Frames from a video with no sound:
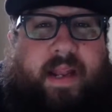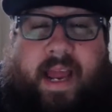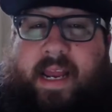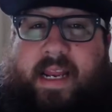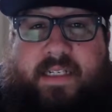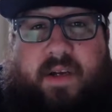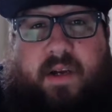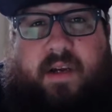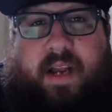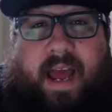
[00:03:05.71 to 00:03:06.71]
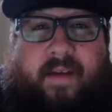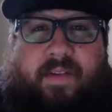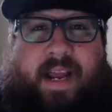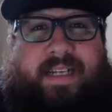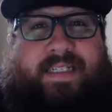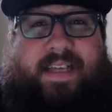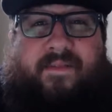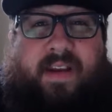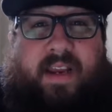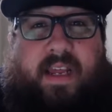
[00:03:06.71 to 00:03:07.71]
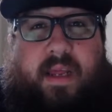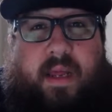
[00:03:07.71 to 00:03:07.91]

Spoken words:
980s are good. I have a 970,